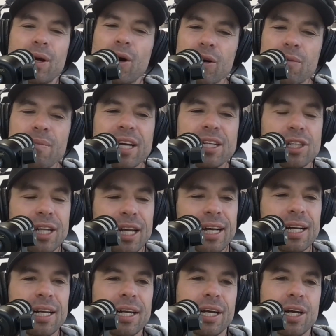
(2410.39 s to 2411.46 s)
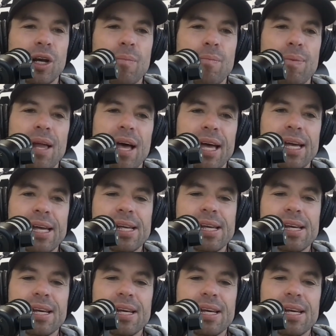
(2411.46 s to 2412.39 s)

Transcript: I'd imagine England are going to play